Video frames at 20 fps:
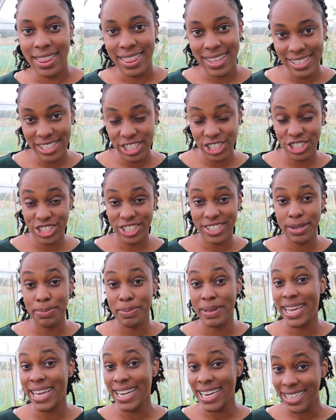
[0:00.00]
This is just the
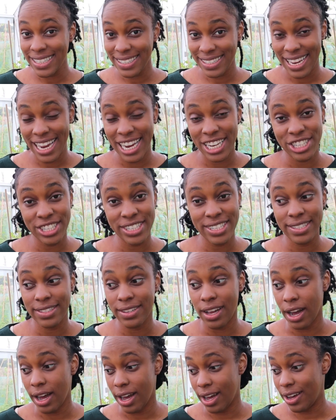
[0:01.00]
beginning
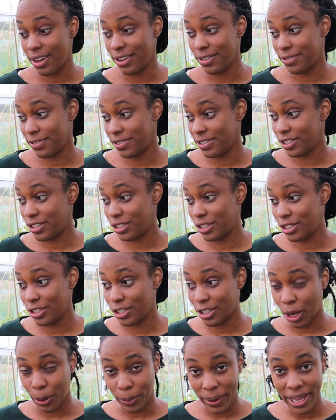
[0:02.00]
stages of the
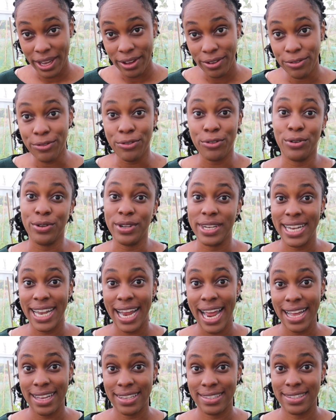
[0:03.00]
sowing for
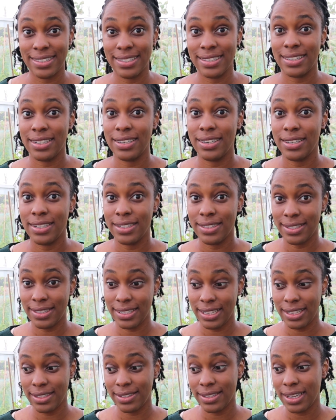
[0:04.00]
next
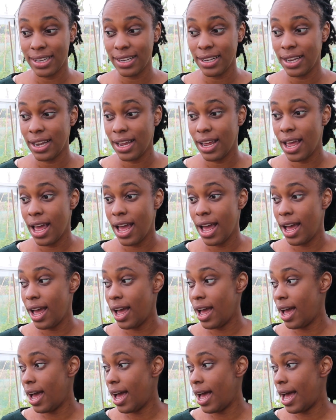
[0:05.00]
season,
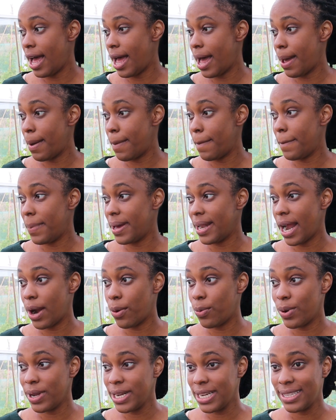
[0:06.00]
but I
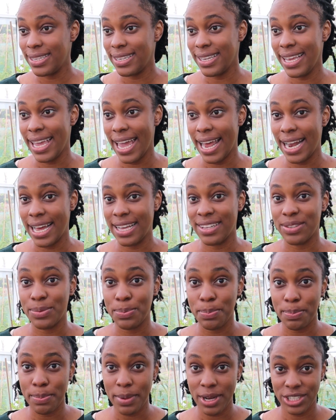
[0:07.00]
wanted to get as
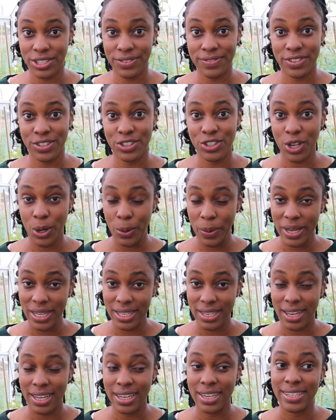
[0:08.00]
much of the sowing
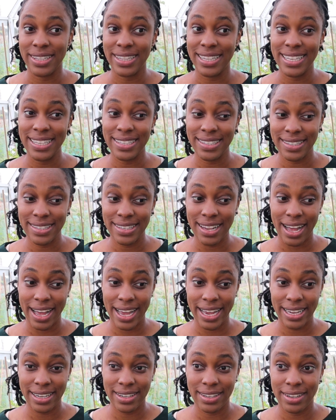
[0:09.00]
done on this
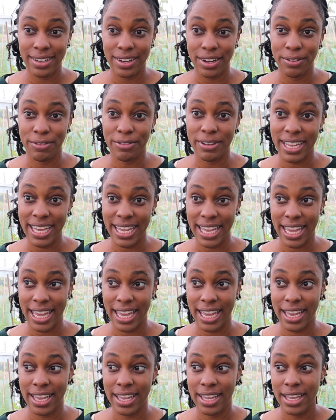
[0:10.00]
side of the
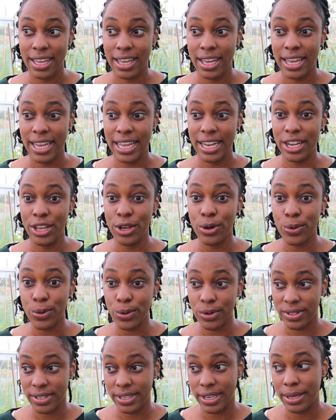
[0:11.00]
year in the
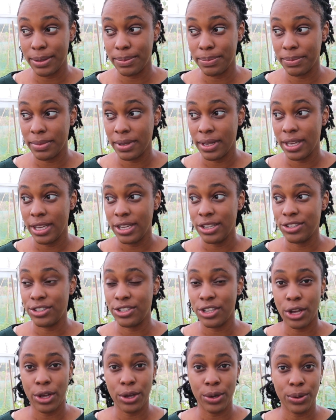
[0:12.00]
autumn,
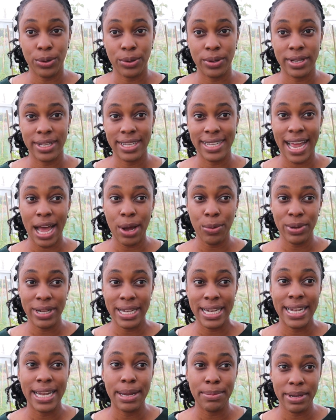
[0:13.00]
so that
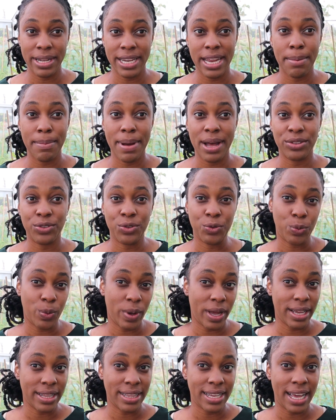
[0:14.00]
would limit the amount of
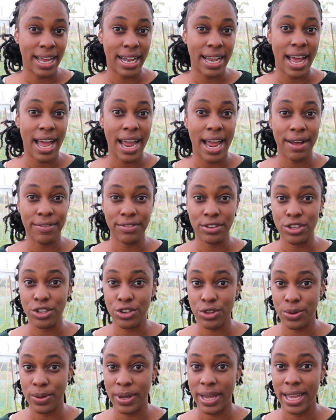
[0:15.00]
work that I have to
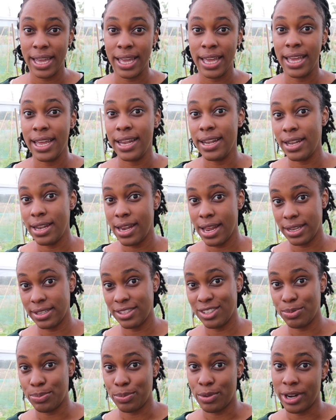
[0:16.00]
do
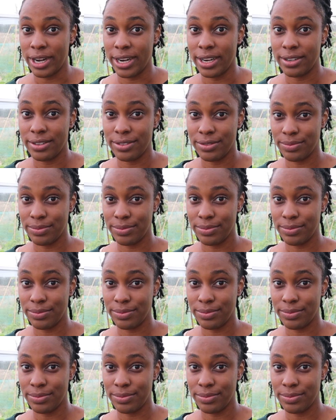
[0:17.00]
next spring.